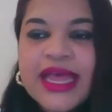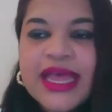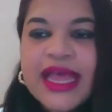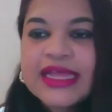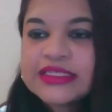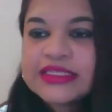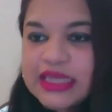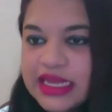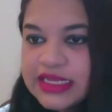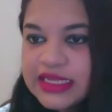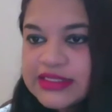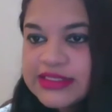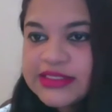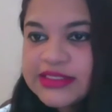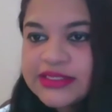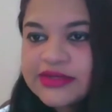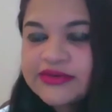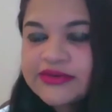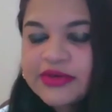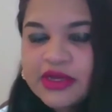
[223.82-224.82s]
And
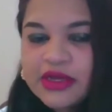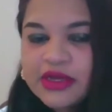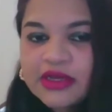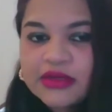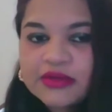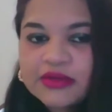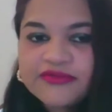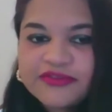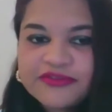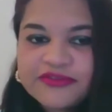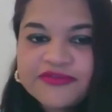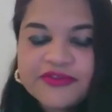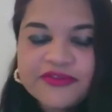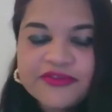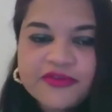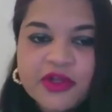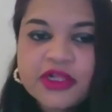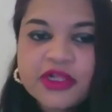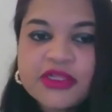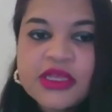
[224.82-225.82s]
last, fifth
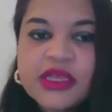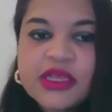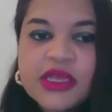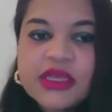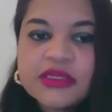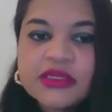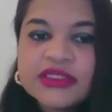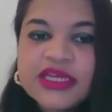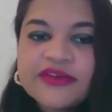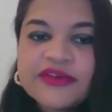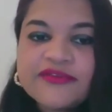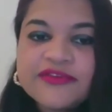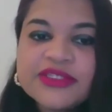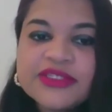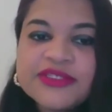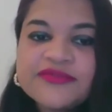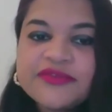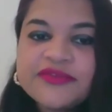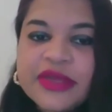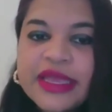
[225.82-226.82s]
of all,
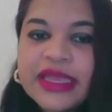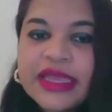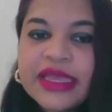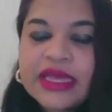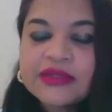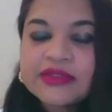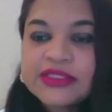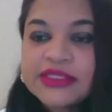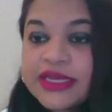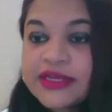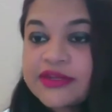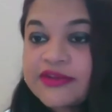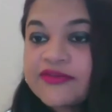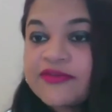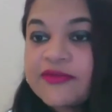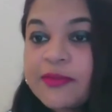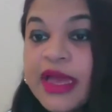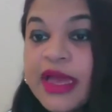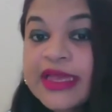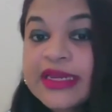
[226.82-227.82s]
diversifying outside
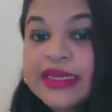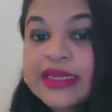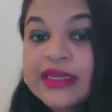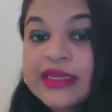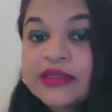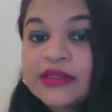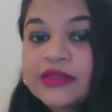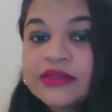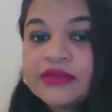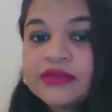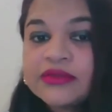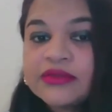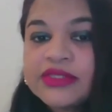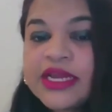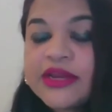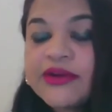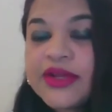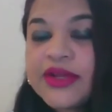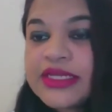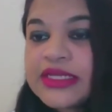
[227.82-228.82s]
of mining,
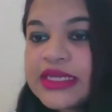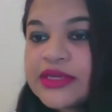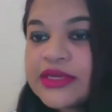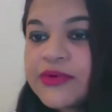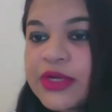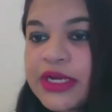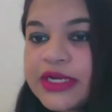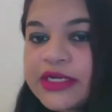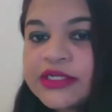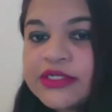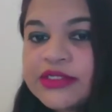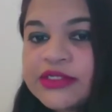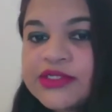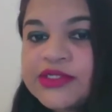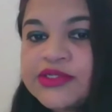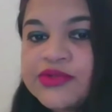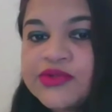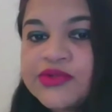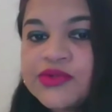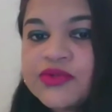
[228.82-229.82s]
directly
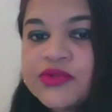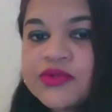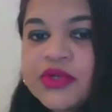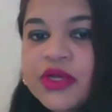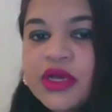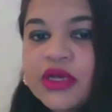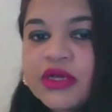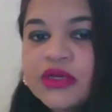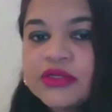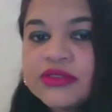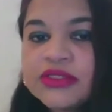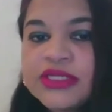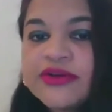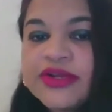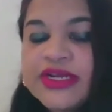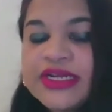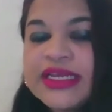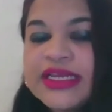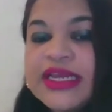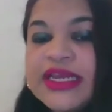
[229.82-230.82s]
into
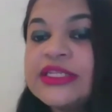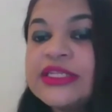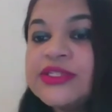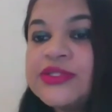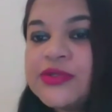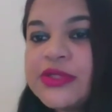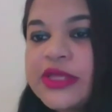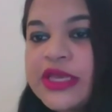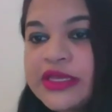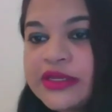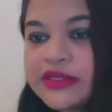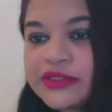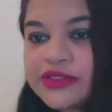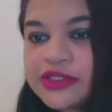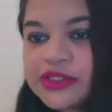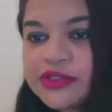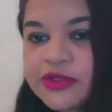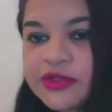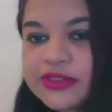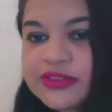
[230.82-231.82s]
the
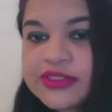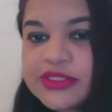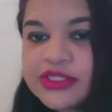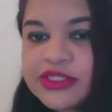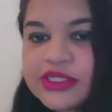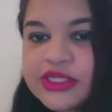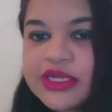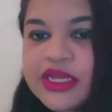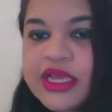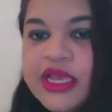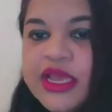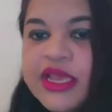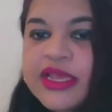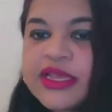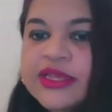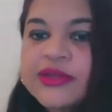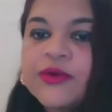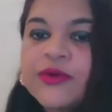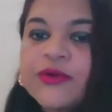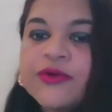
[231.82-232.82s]
energy transition
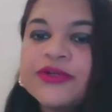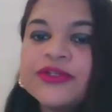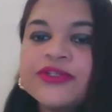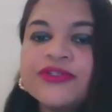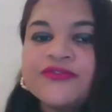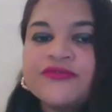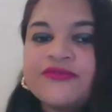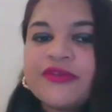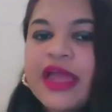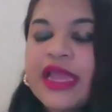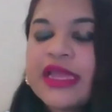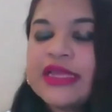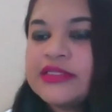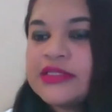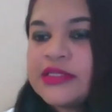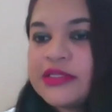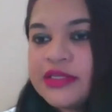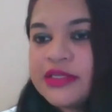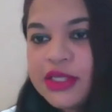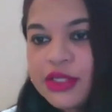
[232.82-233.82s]
in order to
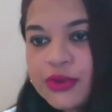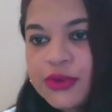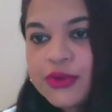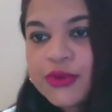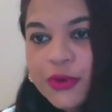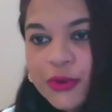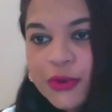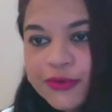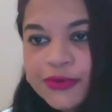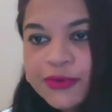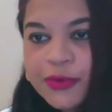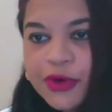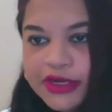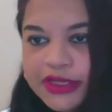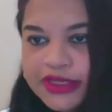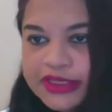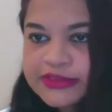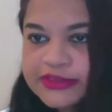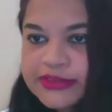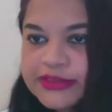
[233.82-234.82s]
find new growth
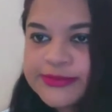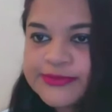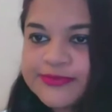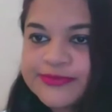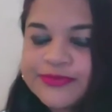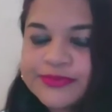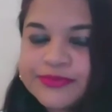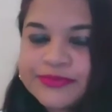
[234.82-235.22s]
markets.